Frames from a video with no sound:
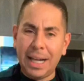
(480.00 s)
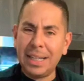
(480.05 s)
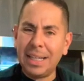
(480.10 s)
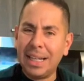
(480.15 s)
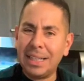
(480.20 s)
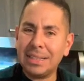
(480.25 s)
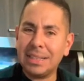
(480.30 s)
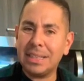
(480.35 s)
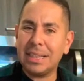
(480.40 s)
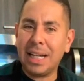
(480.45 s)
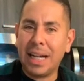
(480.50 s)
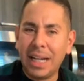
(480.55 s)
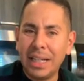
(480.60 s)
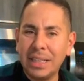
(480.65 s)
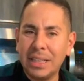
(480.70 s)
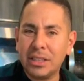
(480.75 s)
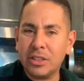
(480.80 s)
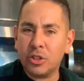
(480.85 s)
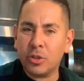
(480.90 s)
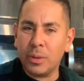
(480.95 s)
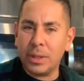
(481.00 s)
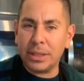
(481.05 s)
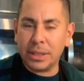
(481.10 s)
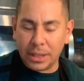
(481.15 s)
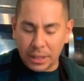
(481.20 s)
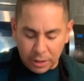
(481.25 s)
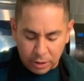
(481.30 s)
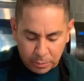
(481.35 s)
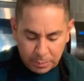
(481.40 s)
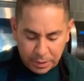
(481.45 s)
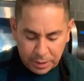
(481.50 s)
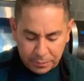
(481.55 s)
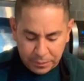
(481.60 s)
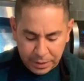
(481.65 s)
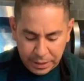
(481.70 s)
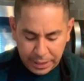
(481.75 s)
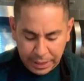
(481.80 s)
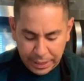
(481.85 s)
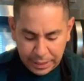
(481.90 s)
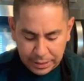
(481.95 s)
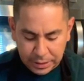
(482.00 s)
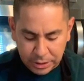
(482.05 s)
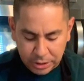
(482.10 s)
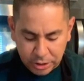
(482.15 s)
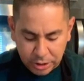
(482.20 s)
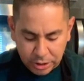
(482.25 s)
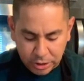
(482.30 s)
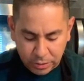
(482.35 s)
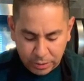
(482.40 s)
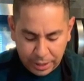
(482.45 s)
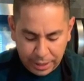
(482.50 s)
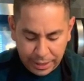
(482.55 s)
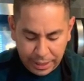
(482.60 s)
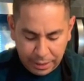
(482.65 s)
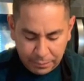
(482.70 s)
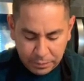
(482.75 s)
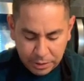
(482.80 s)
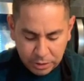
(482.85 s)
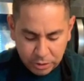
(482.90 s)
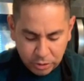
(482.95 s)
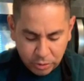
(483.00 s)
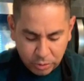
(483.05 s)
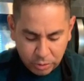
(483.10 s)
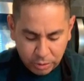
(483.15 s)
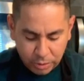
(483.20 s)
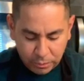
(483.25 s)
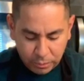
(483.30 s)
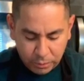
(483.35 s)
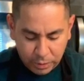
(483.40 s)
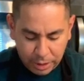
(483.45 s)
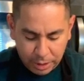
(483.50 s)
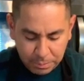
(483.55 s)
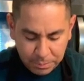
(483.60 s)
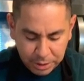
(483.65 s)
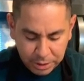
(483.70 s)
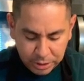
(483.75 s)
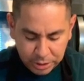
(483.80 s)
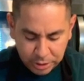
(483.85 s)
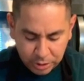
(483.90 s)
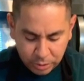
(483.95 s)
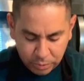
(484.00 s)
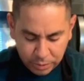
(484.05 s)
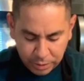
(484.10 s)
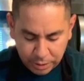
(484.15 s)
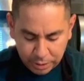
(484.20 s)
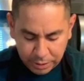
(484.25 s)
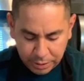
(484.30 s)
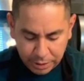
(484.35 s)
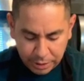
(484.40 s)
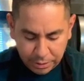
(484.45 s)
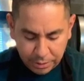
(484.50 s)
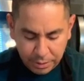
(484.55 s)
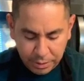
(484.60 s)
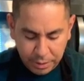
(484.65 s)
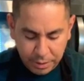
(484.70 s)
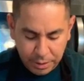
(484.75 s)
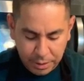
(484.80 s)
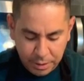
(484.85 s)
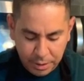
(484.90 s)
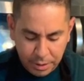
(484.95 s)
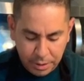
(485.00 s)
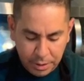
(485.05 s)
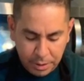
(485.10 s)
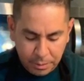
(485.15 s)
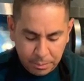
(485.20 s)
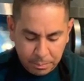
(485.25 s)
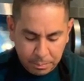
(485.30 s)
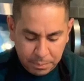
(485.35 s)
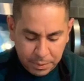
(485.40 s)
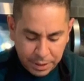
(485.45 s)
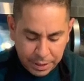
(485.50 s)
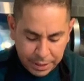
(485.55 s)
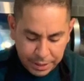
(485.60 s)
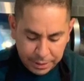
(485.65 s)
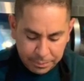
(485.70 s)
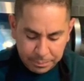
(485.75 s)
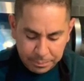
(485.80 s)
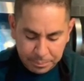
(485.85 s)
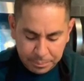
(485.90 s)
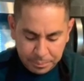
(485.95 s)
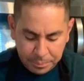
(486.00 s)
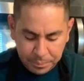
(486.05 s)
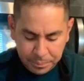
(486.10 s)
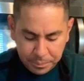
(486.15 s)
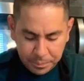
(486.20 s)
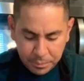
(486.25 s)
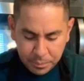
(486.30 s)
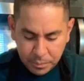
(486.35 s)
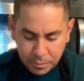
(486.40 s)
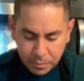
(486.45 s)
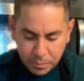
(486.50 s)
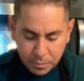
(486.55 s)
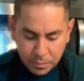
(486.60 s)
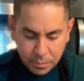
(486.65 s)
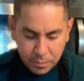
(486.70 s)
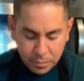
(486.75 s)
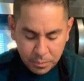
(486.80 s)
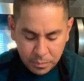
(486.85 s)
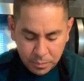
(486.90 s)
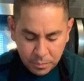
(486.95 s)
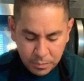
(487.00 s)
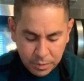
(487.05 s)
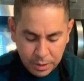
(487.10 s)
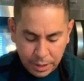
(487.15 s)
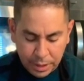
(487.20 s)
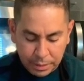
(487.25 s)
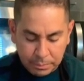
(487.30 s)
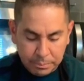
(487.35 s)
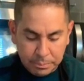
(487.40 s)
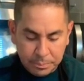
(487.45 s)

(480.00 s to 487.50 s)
like to kind of twist a little bit of the ends just so I have control of how much is going on there. But yeah,